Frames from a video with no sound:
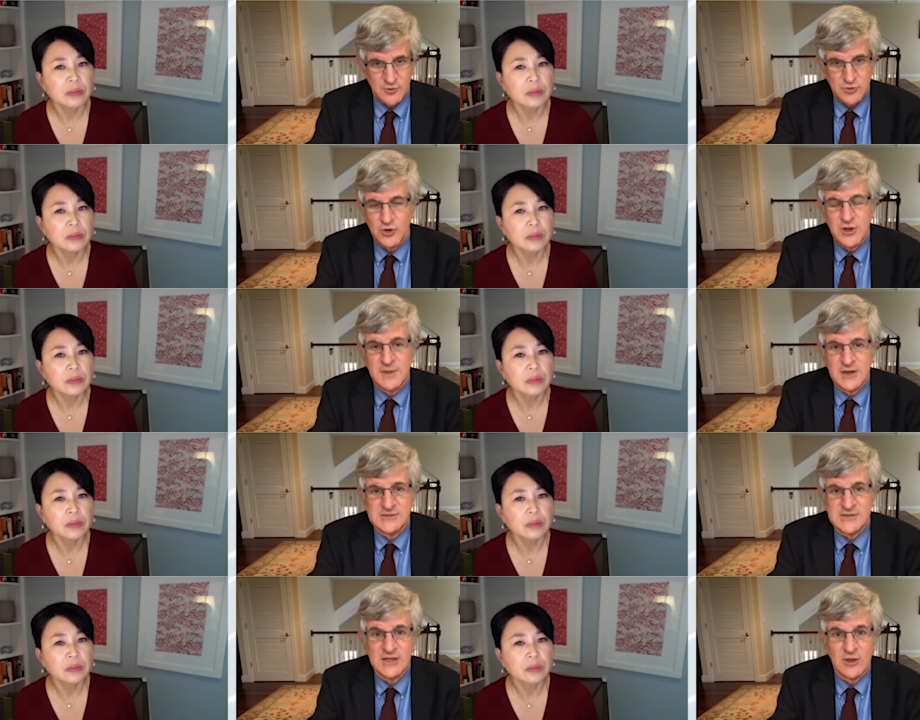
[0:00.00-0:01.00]
Speaker 1: for 30
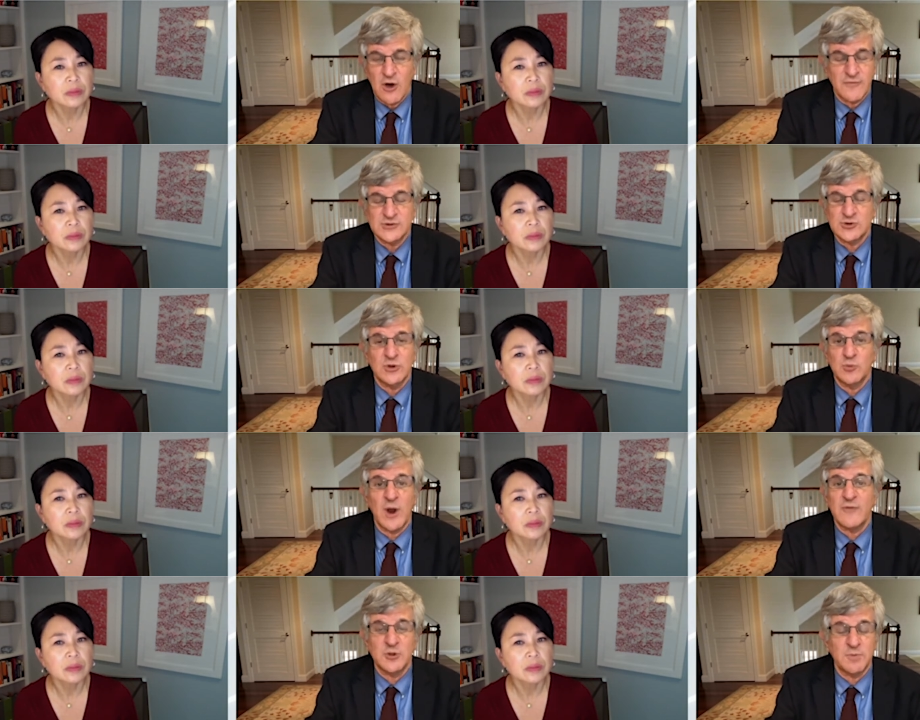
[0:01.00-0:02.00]
minutes in the office or in
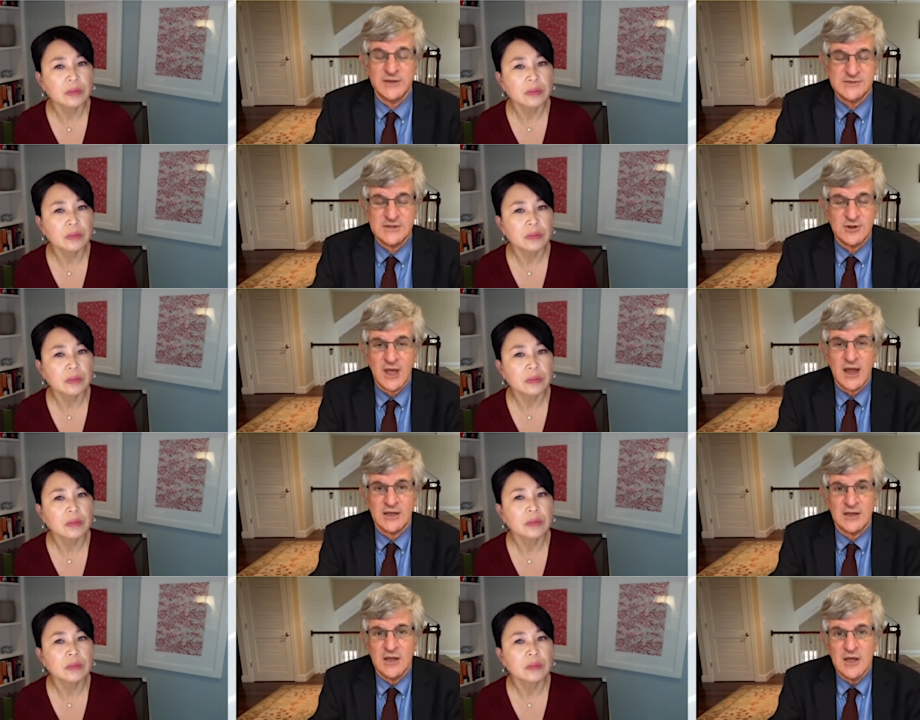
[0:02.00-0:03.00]
wherever the place that they're
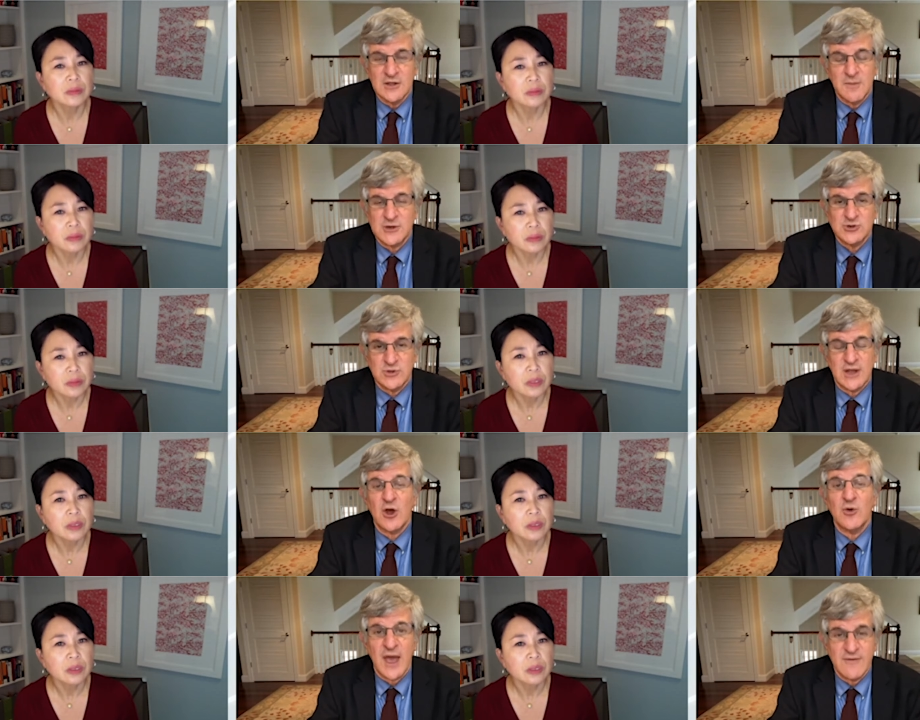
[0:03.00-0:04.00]
getting it to make sure they
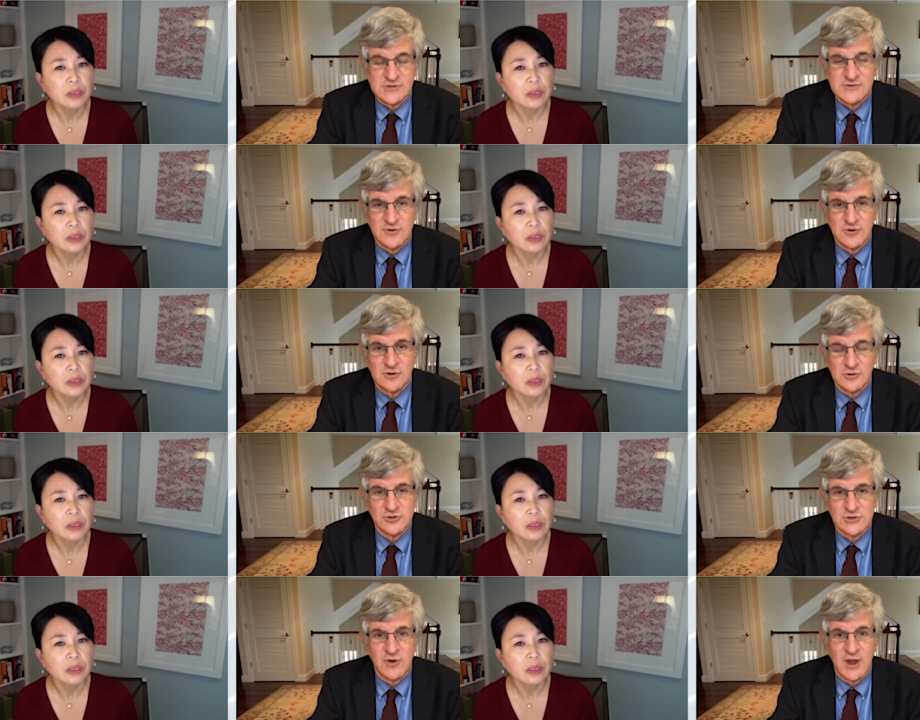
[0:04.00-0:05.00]
don't have a severe
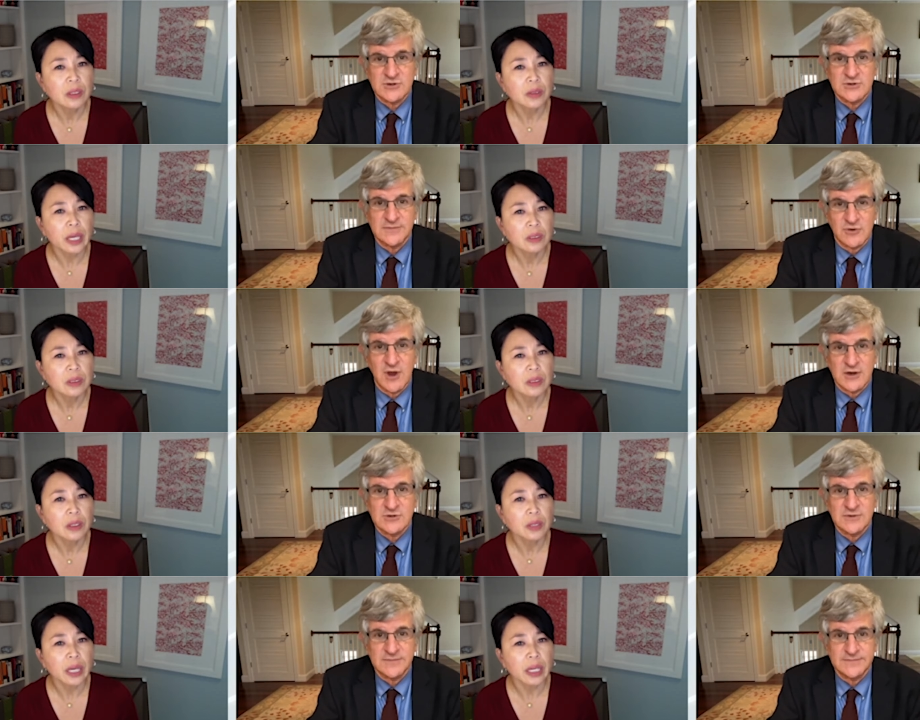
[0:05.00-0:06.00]
allergic reaction.
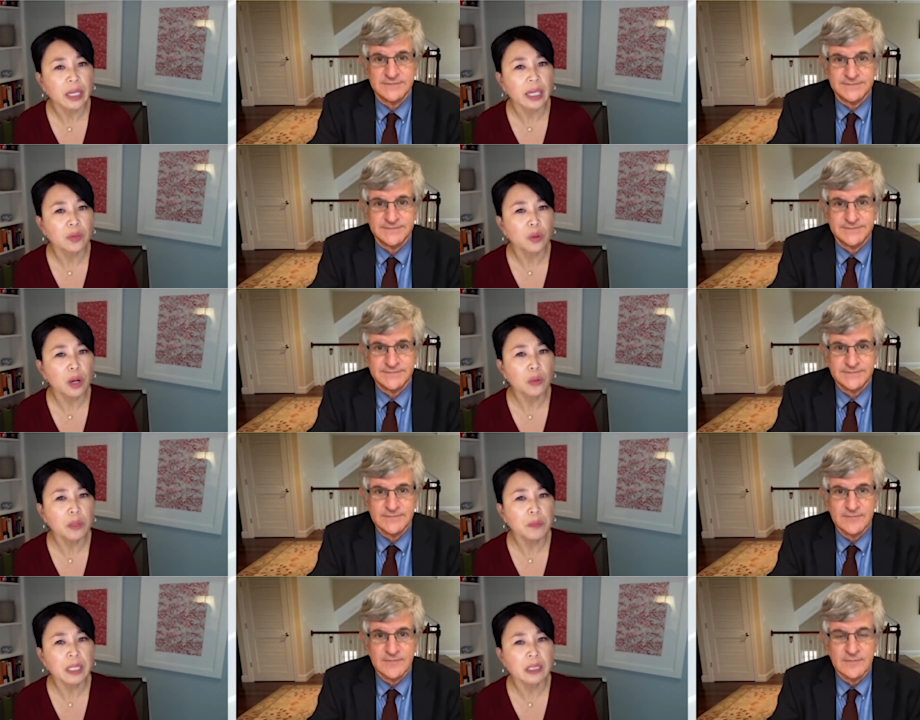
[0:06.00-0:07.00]
Speaker 2: Okay. And what would
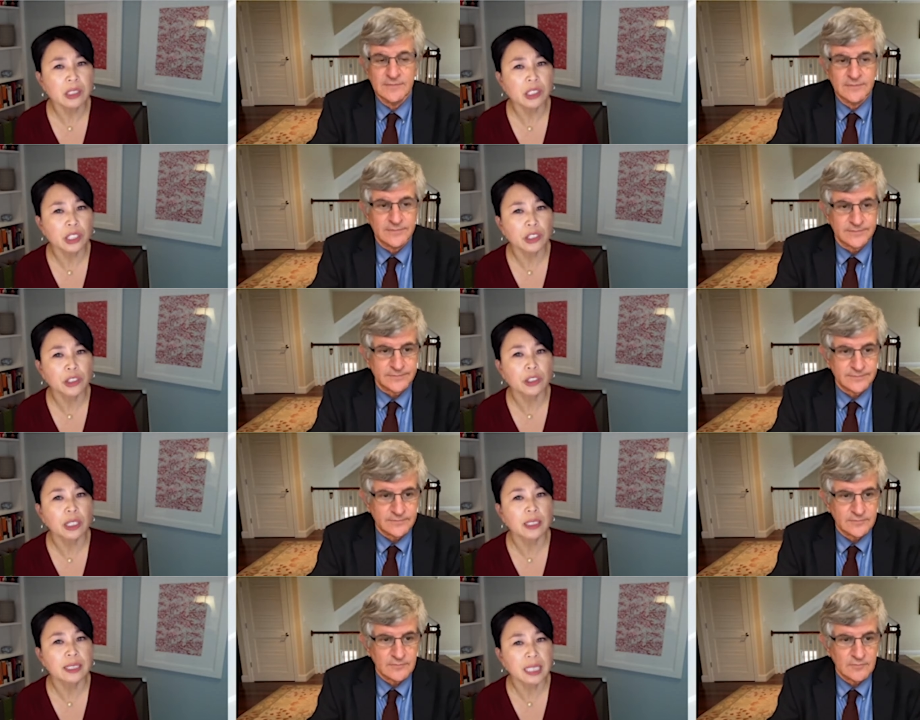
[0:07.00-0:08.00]
be considered
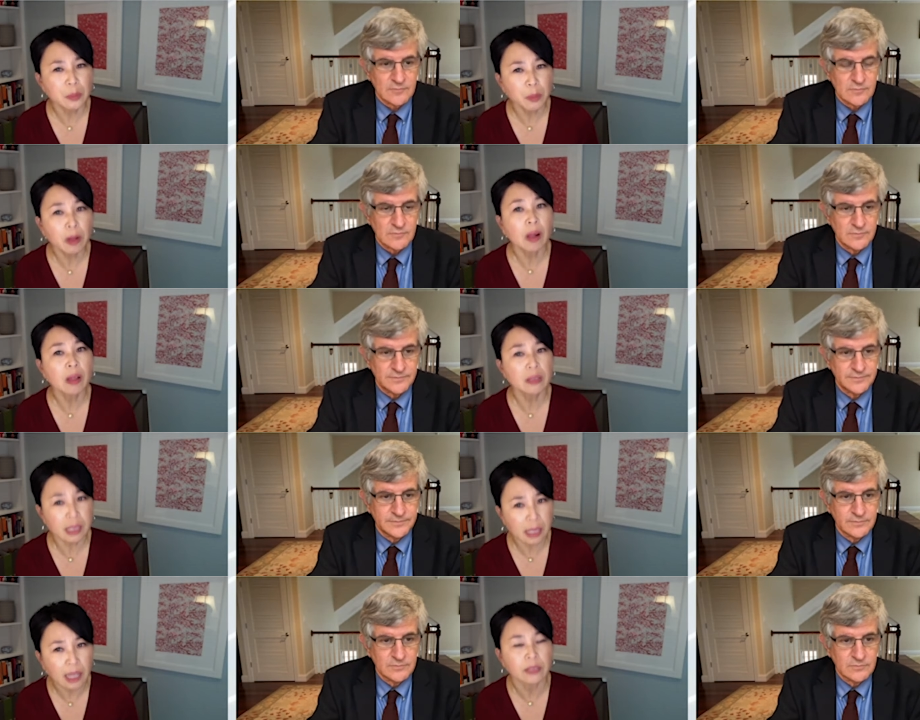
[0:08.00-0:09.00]
typical
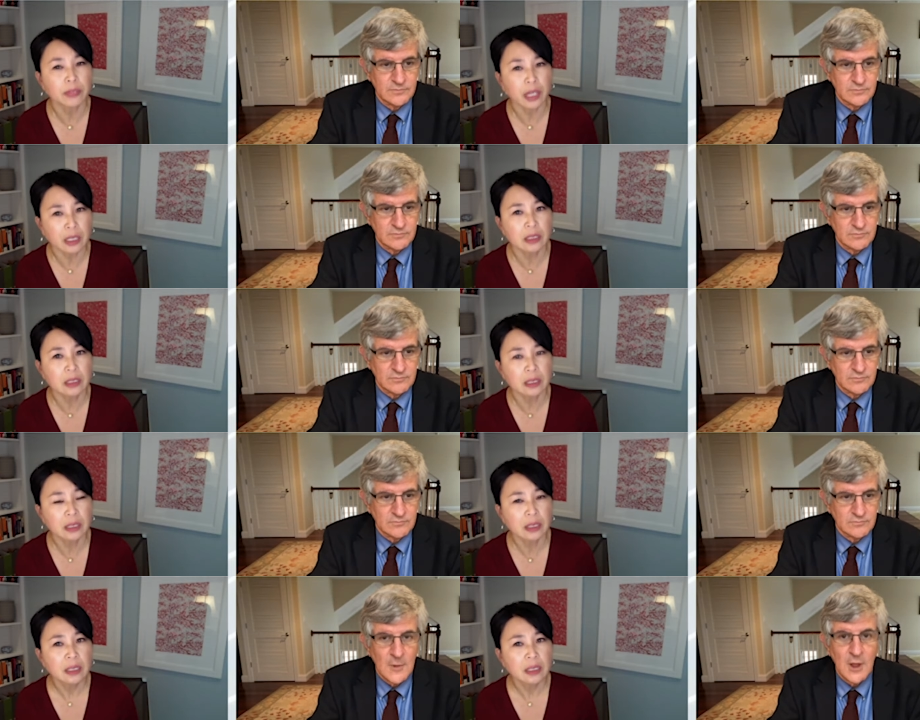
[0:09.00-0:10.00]
side effects?
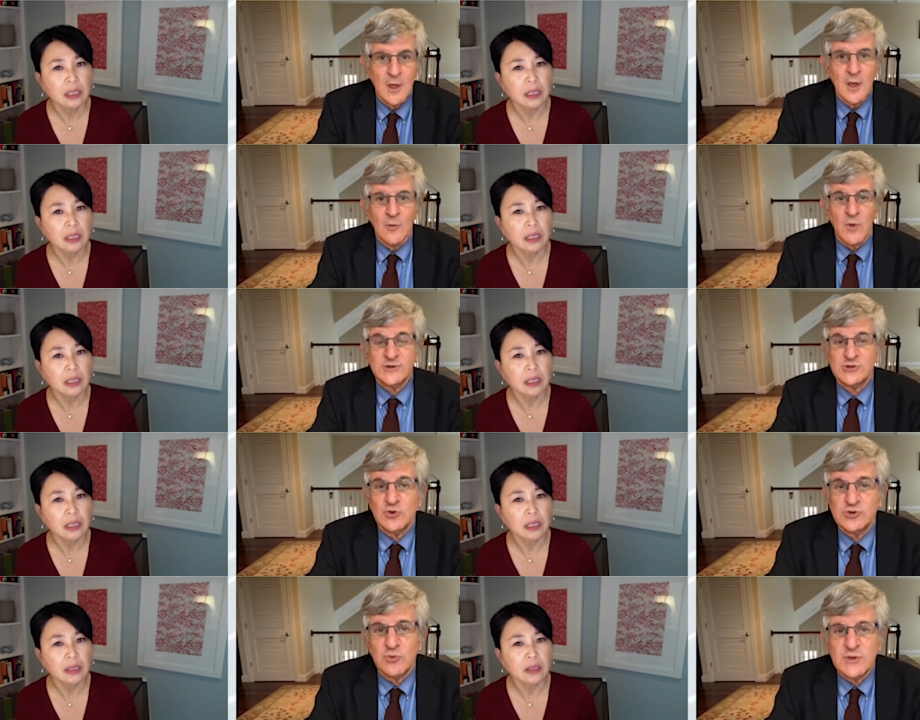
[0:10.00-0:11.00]
Speaker 1: Right.
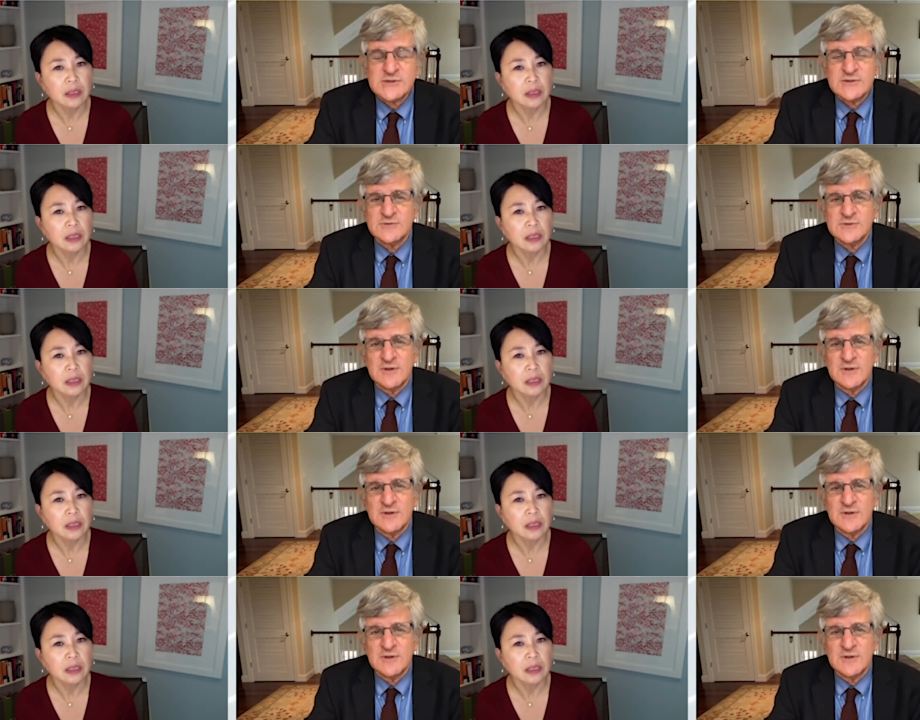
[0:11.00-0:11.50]
So, so this